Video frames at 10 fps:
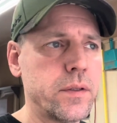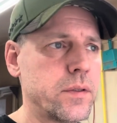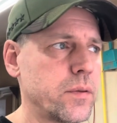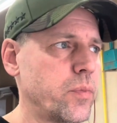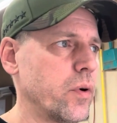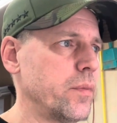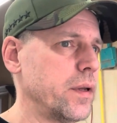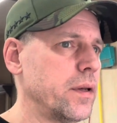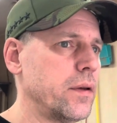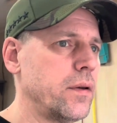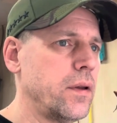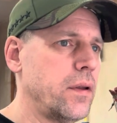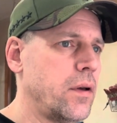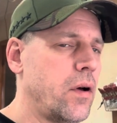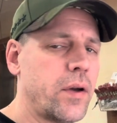support me in
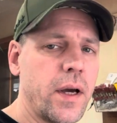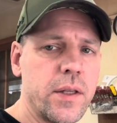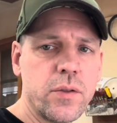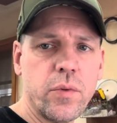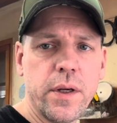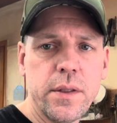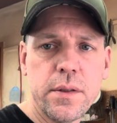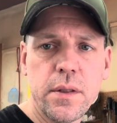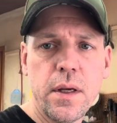all kinds of ways,